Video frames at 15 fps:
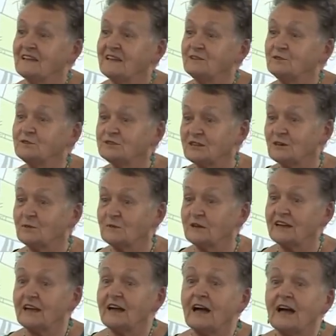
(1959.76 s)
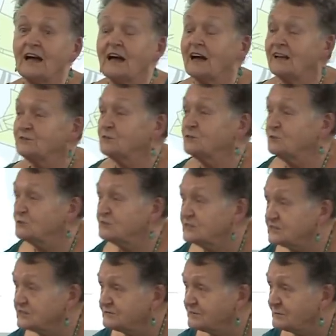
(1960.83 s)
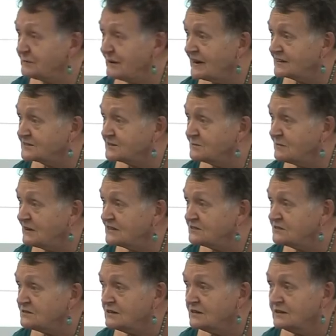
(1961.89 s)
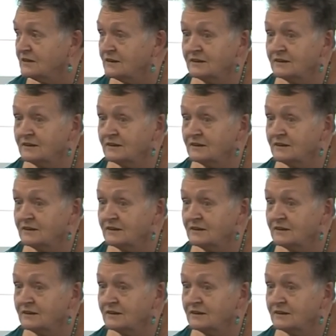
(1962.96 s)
Now you tell me, are you using different parts of the muscle?